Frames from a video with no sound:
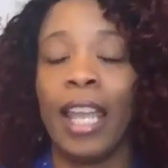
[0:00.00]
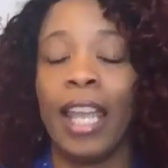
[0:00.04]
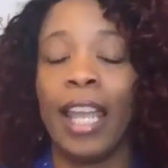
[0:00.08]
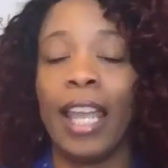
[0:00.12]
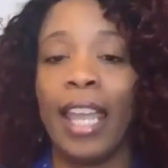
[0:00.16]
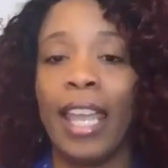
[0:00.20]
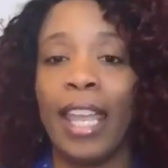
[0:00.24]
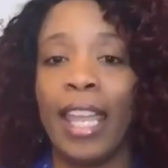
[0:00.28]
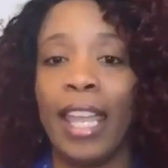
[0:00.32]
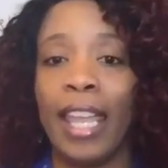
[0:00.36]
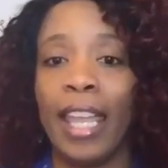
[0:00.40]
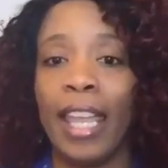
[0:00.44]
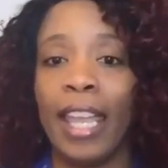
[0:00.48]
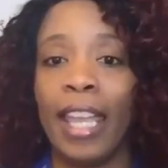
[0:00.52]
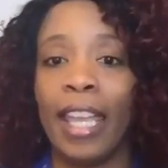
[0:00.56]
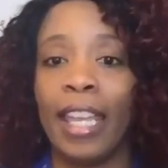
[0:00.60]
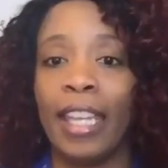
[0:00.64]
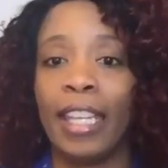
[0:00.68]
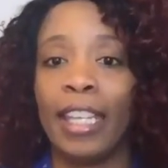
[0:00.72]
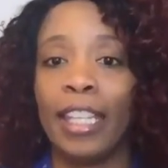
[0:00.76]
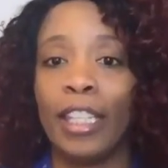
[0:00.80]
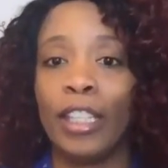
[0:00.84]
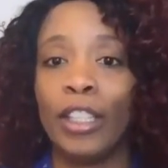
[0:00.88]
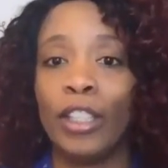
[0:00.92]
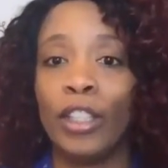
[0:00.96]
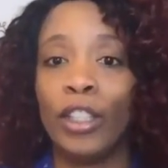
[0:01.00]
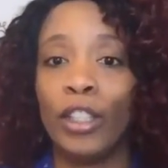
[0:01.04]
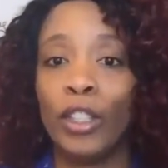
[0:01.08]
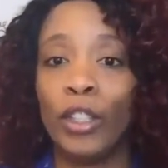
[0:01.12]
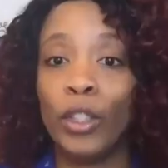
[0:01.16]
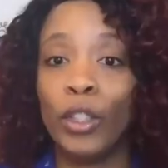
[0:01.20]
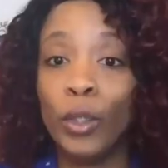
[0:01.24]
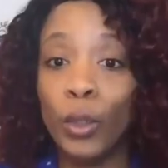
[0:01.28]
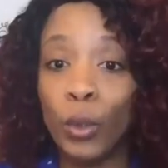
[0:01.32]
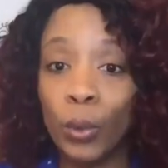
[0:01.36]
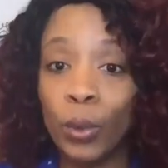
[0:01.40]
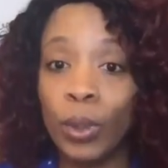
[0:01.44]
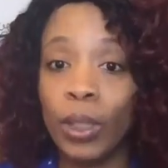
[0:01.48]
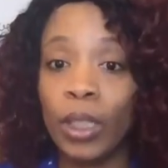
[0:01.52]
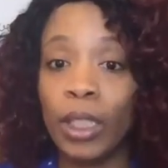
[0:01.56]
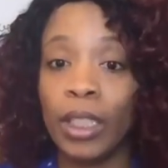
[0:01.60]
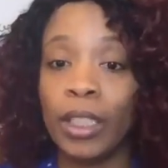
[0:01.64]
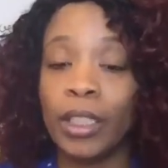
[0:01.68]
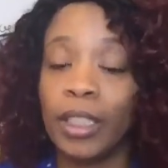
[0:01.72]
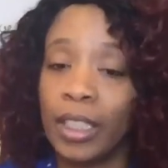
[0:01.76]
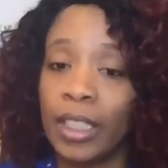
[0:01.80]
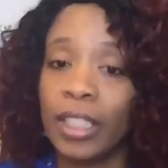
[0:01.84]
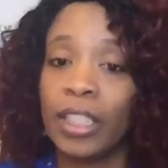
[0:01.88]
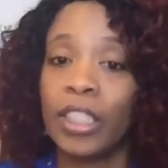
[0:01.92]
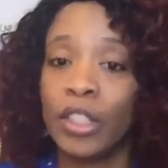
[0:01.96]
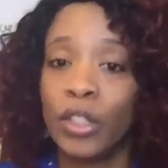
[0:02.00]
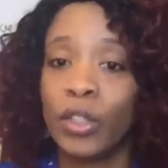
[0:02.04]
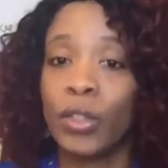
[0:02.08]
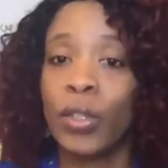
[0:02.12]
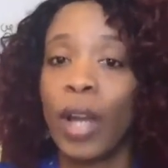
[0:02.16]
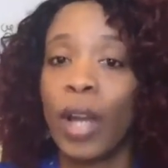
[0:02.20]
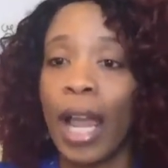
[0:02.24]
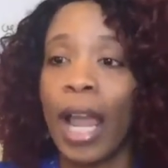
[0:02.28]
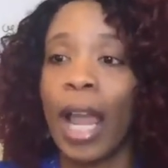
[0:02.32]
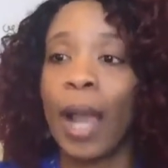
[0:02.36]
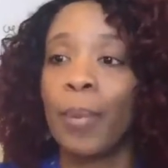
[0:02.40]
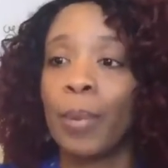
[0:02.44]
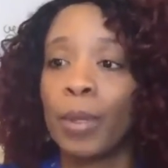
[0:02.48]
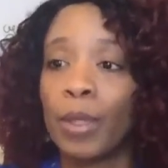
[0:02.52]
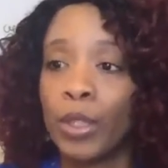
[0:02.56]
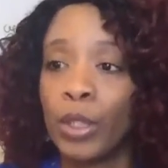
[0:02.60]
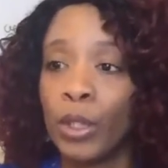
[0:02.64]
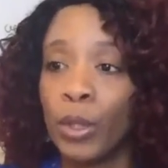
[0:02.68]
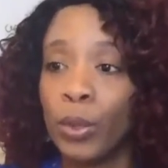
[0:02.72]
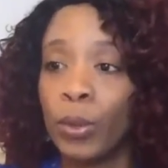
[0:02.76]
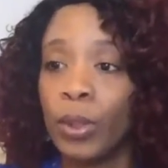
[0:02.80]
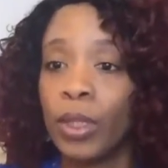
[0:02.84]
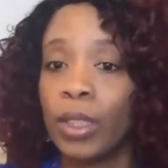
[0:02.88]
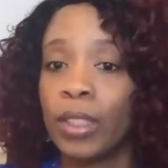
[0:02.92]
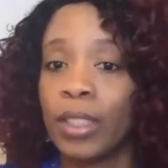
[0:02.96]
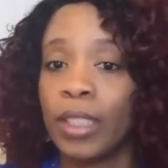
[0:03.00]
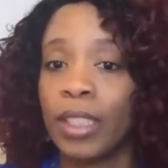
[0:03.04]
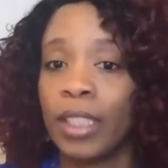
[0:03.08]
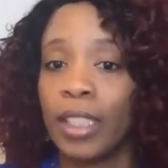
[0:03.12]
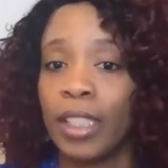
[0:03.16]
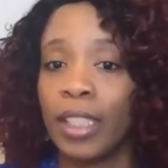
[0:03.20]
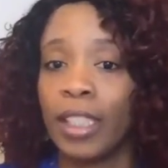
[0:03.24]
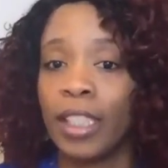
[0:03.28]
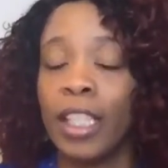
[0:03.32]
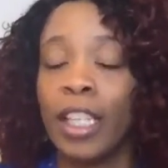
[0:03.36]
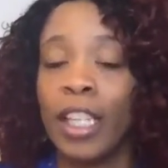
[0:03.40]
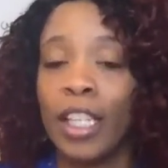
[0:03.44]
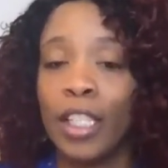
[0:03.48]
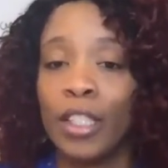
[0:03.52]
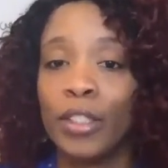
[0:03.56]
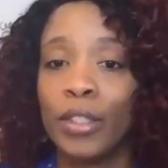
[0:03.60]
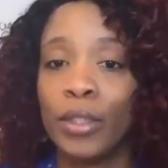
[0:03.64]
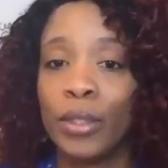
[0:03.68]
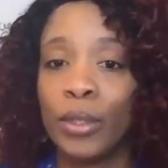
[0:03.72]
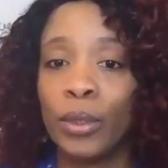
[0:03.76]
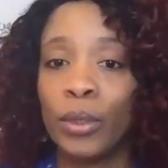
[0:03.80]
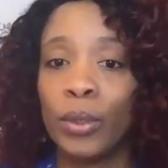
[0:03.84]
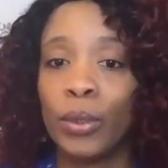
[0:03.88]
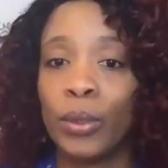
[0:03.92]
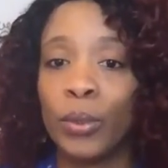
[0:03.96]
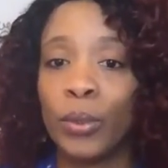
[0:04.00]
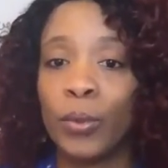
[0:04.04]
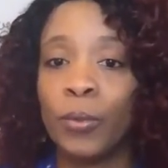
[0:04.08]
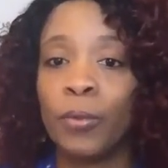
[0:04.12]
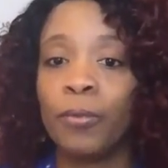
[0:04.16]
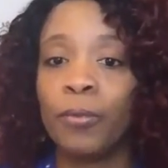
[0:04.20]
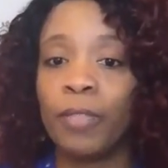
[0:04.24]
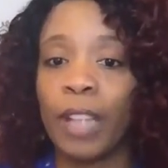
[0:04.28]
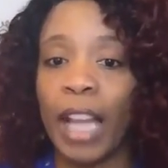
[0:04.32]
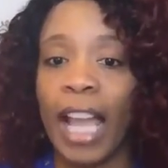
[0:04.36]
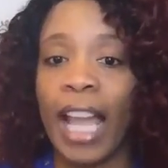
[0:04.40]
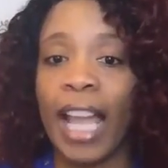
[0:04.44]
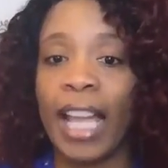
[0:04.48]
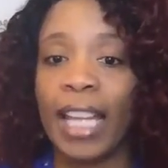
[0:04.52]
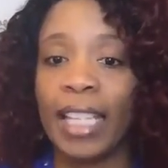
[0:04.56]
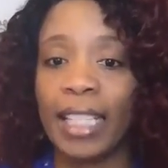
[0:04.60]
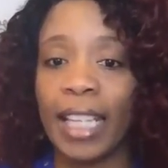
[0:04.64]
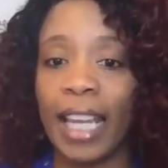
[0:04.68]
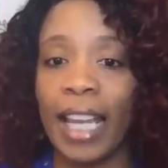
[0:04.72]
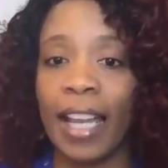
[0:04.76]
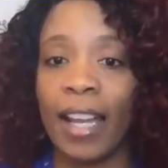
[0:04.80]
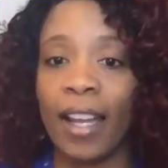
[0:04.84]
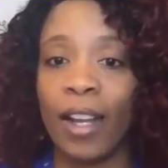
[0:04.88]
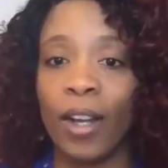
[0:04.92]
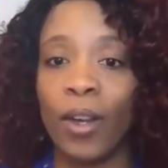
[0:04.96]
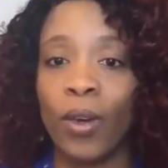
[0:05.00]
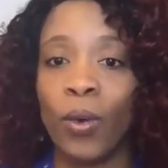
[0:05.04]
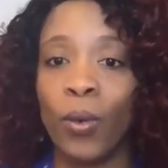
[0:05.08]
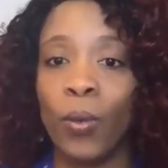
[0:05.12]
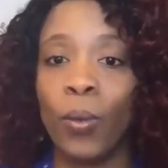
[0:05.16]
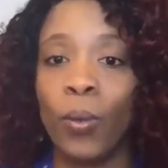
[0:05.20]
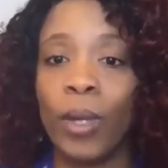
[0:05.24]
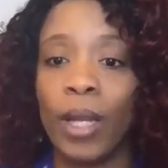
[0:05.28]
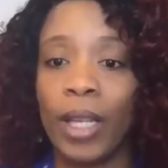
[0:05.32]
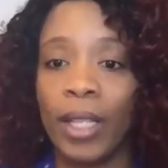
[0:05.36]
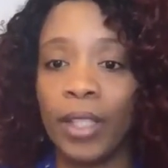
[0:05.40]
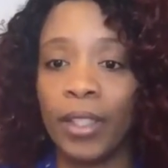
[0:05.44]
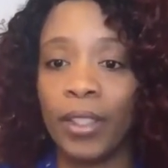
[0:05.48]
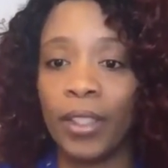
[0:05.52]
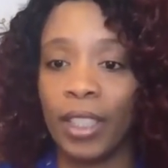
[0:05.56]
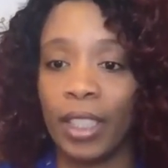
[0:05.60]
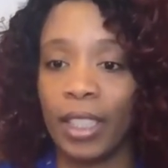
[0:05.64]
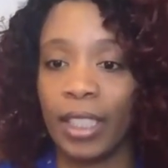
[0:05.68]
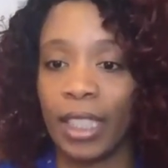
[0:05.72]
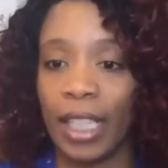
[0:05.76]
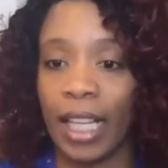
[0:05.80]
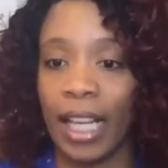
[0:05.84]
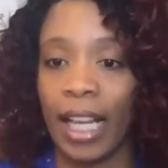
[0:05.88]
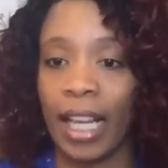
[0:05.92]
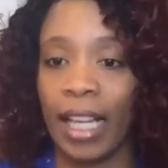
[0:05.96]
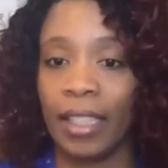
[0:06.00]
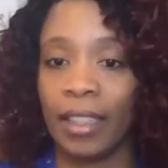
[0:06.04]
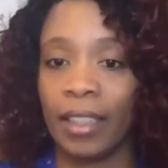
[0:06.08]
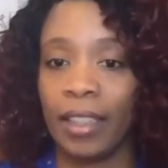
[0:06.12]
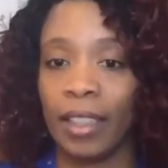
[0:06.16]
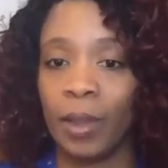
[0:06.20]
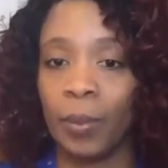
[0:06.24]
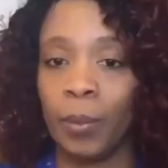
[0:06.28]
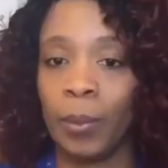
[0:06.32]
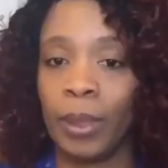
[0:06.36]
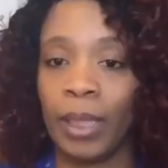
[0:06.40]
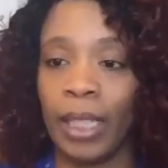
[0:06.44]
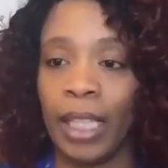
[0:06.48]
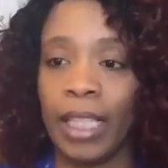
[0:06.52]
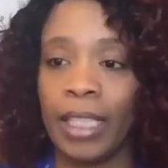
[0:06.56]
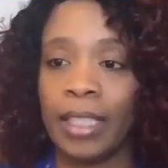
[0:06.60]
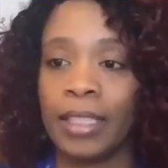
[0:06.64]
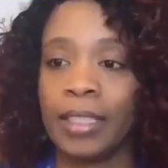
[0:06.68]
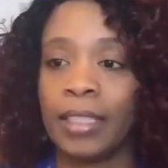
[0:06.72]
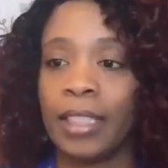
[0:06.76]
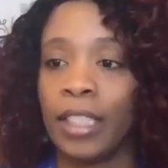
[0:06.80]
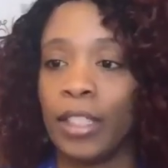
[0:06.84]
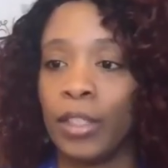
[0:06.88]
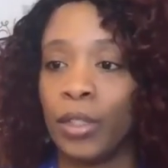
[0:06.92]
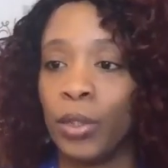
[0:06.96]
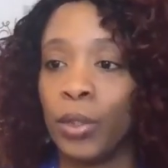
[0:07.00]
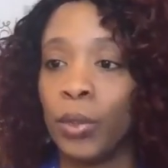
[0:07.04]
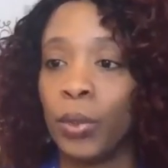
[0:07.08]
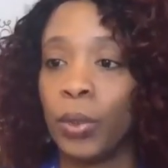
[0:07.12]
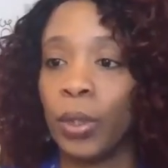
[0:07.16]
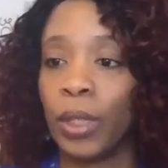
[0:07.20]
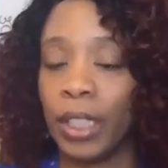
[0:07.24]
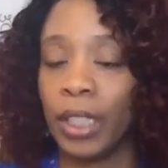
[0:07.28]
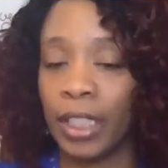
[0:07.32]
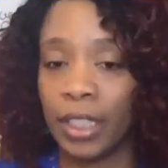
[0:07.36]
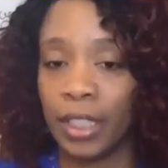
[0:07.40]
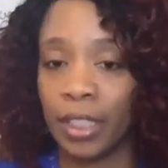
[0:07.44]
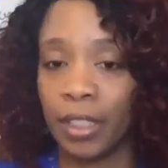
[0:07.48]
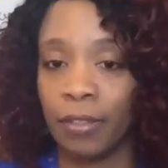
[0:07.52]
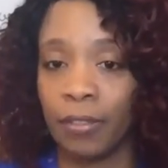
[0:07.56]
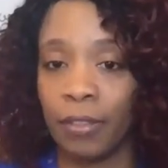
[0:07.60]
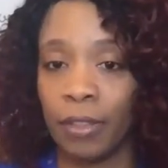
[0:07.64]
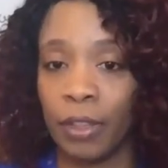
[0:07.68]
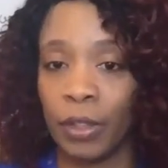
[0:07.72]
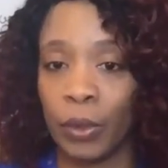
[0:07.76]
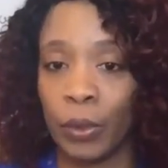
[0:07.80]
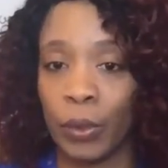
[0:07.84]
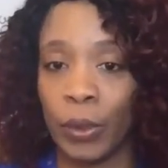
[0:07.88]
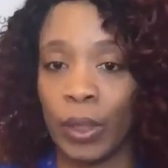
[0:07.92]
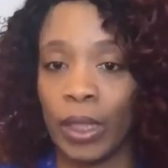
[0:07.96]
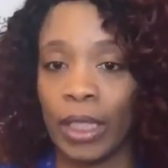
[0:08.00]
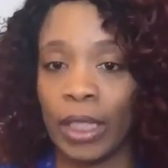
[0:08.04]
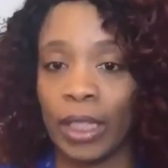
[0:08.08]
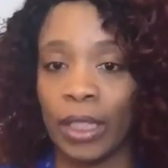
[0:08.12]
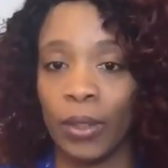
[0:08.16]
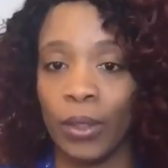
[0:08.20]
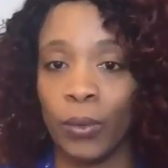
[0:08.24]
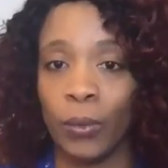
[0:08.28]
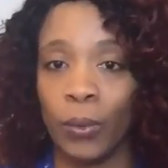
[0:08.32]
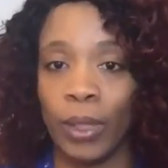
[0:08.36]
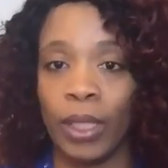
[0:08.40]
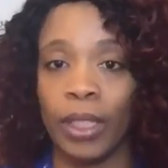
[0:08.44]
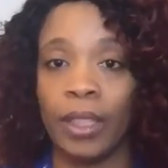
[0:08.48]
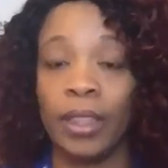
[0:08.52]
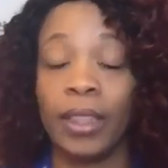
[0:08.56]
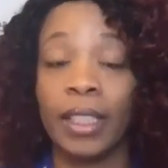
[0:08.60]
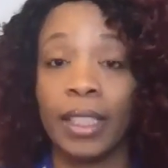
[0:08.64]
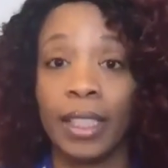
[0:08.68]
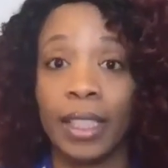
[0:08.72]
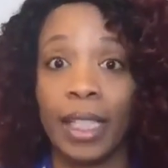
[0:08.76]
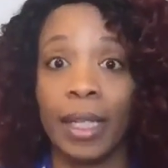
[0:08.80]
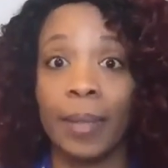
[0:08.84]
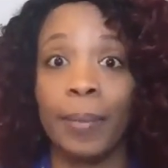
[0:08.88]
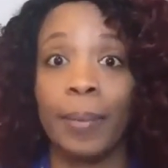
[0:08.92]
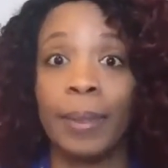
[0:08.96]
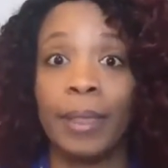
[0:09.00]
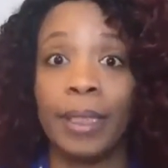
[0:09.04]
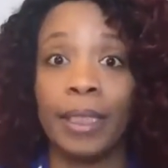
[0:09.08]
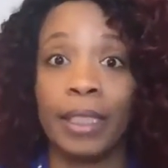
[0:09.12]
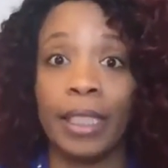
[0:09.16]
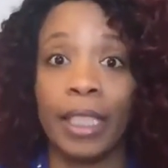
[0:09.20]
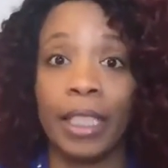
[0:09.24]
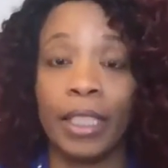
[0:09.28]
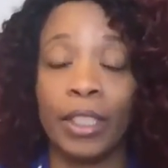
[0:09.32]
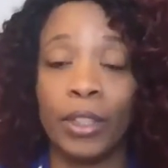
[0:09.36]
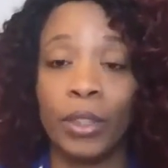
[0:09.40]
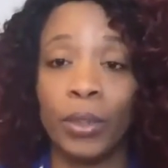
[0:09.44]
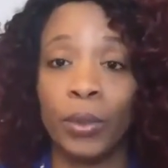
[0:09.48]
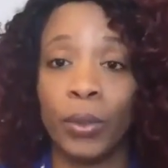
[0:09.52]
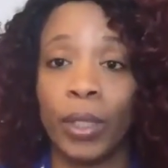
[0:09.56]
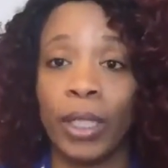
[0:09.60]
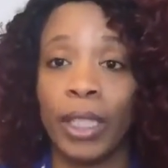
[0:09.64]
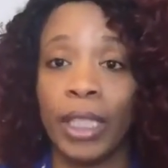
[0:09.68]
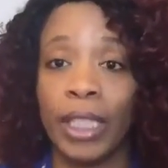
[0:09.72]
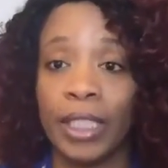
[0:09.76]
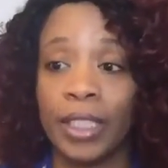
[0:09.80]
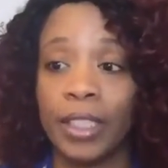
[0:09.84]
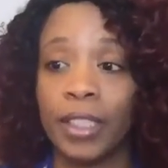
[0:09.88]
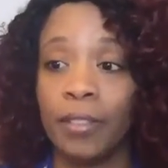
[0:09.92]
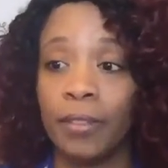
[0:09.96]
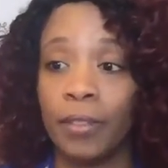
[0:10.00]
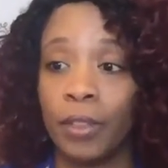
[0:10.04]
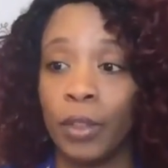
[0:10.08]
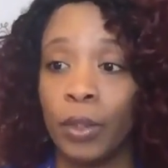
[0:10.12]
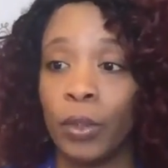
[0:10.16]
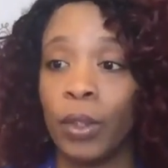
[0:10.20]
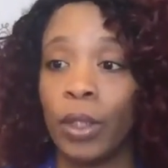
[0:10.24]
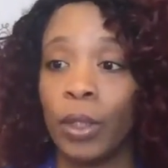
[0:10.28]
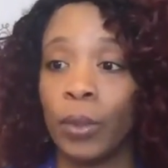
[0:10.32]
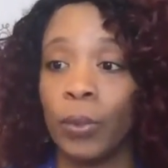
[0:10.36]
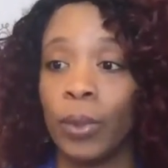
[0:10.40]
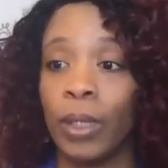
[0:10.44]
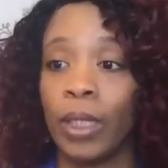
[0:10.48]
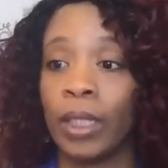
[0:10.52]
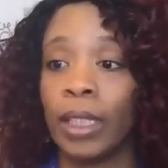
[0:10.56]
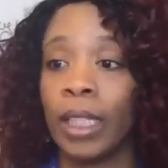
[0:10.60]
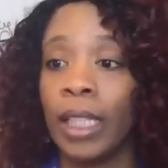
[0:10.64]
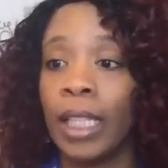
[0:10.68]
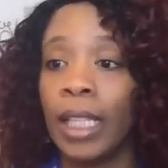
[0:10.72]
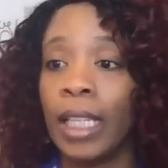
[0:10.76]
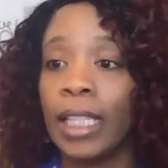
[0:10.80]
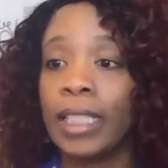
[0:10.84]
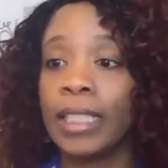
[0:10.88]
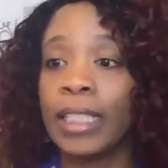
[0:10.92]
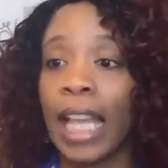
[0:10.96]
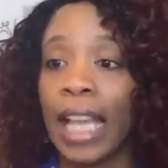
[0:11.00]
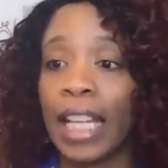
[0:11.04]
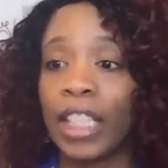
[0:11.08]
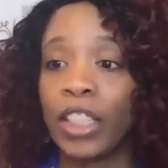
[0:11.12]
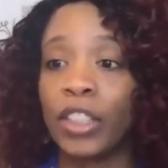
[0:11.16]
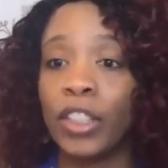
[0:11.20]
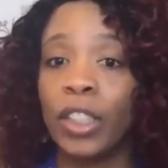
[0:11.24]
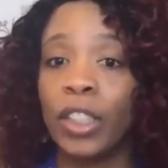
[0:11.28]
And this is your opportunity to find out whether or not the place that you are interviewing with, the company that you are interviewing with, is actually